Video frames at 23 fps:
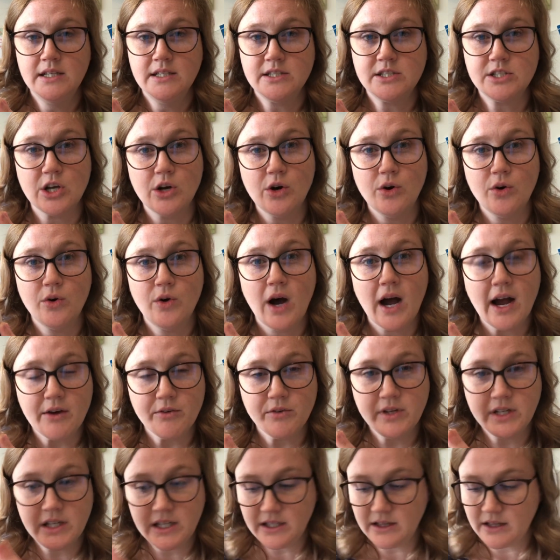So I
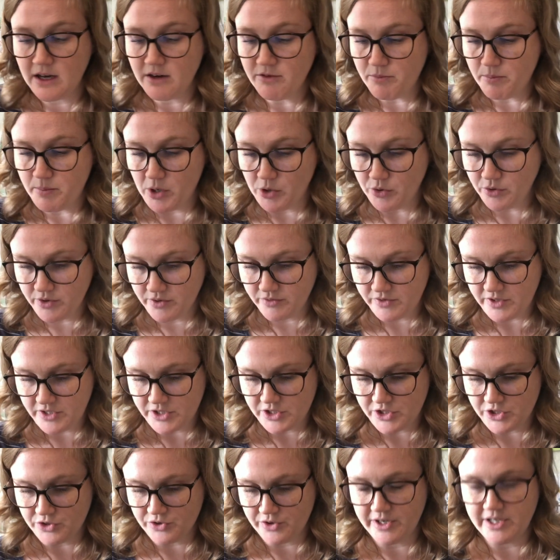really love both of
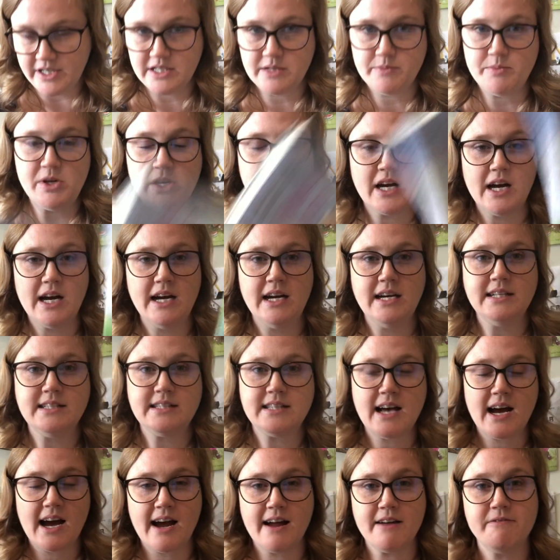these stories because
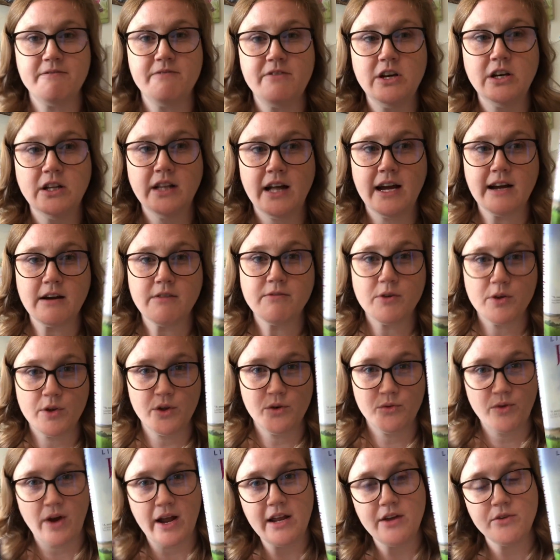I feel like for
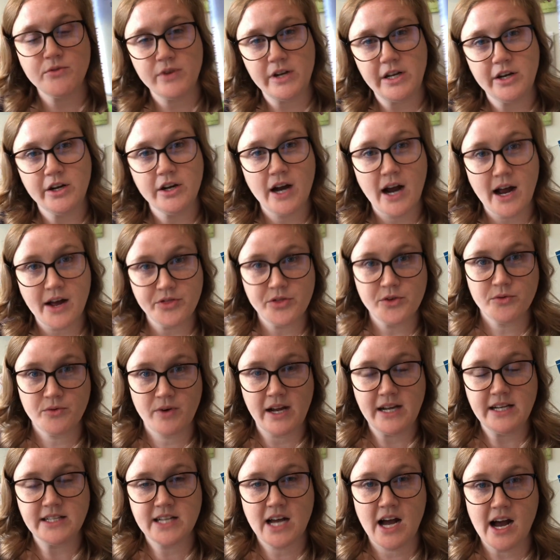the right reader at the
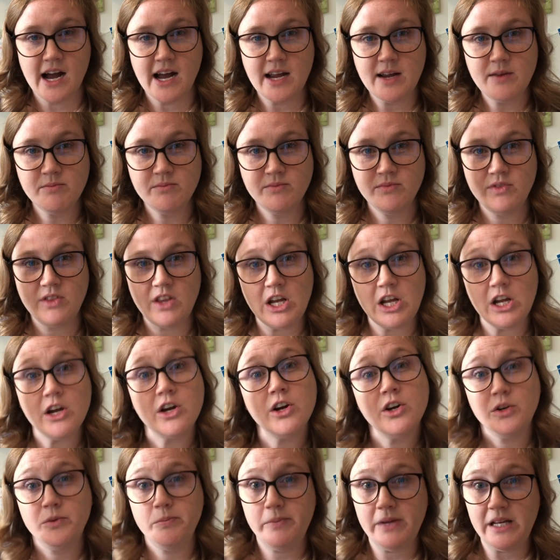right time, they
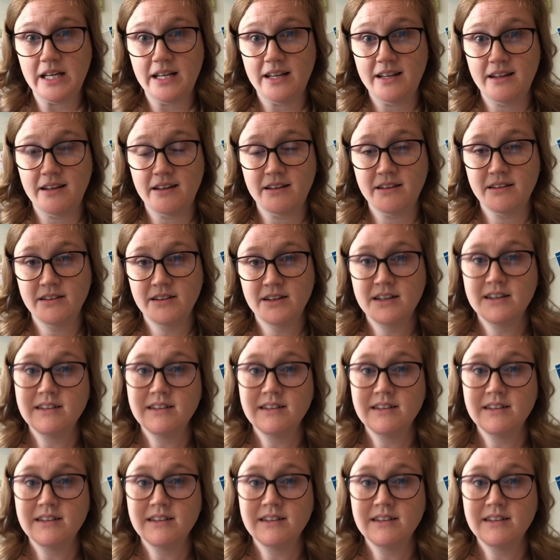could be